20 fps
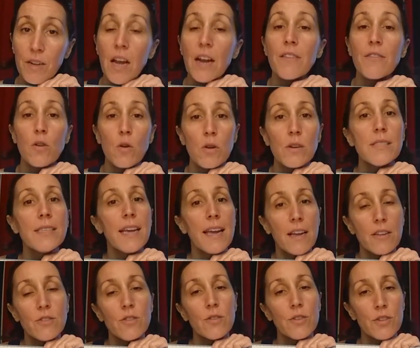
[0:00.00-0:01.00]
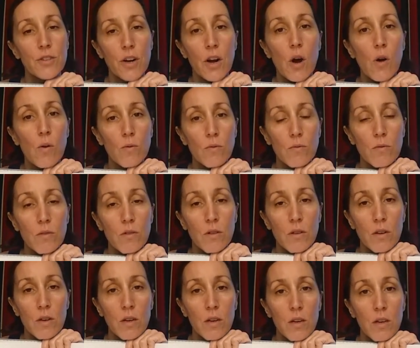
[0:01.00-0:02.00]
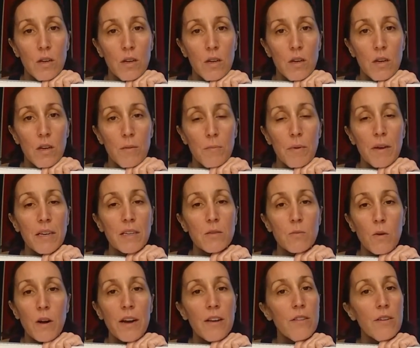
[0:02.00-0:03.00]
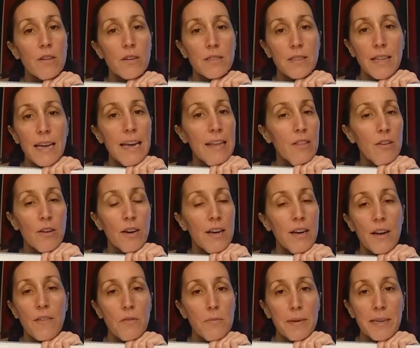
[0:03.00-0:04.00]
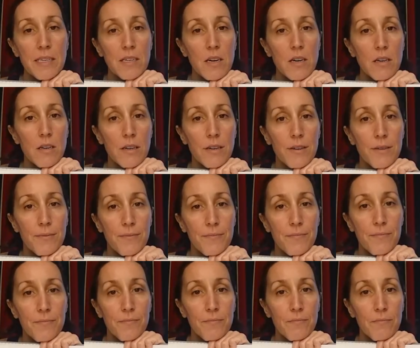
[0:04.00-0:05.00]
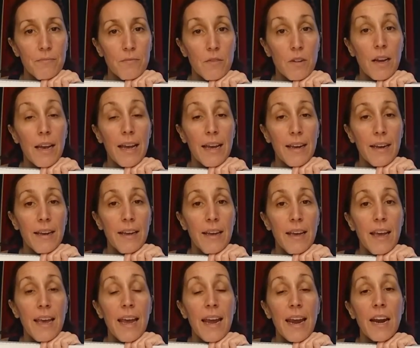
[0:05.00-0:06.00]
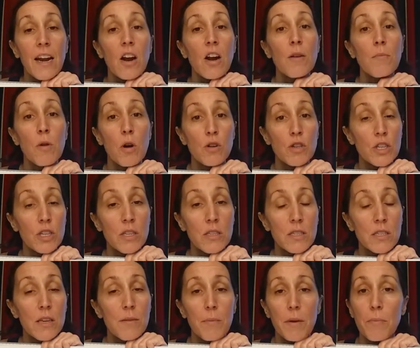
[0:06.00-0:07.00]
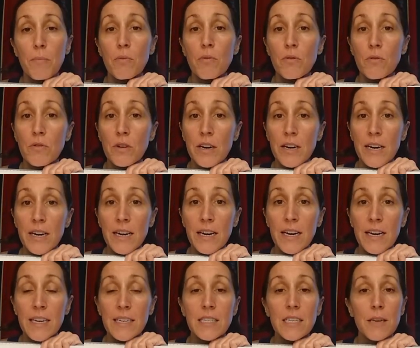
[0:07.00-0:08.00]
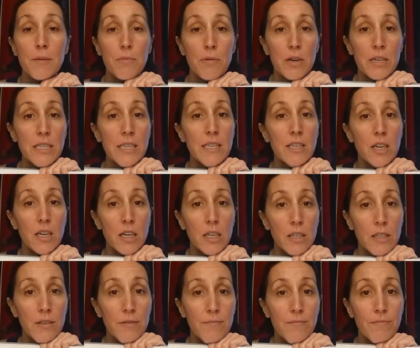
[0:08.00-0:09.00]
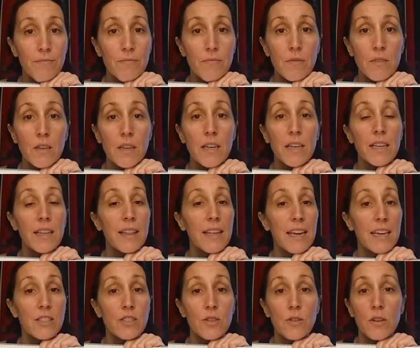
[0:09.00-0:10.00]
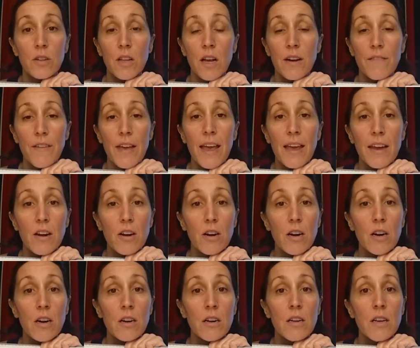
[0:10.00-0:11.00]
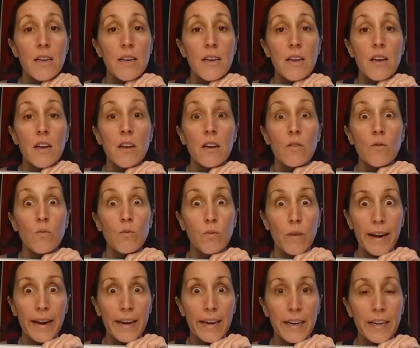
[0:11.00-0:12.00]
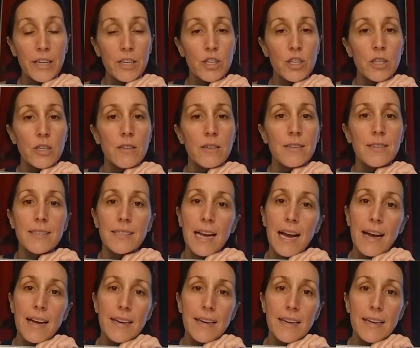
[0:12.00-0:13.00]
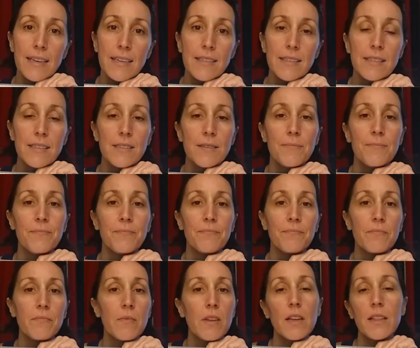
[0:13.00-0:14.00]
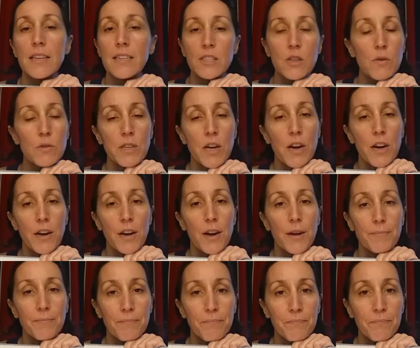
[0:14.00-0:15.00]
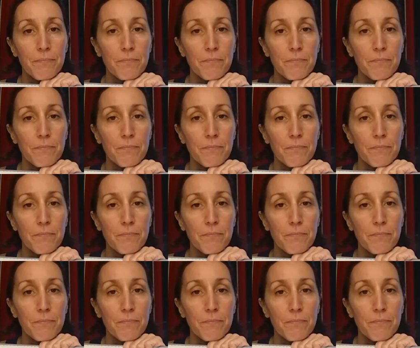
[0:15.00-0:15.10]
And of course the answer is no. Because where there is light, there can never be dark. Okay? And our emotions can be pretty dark. They exude a lot of anger, rage, sadness, list goes on and on.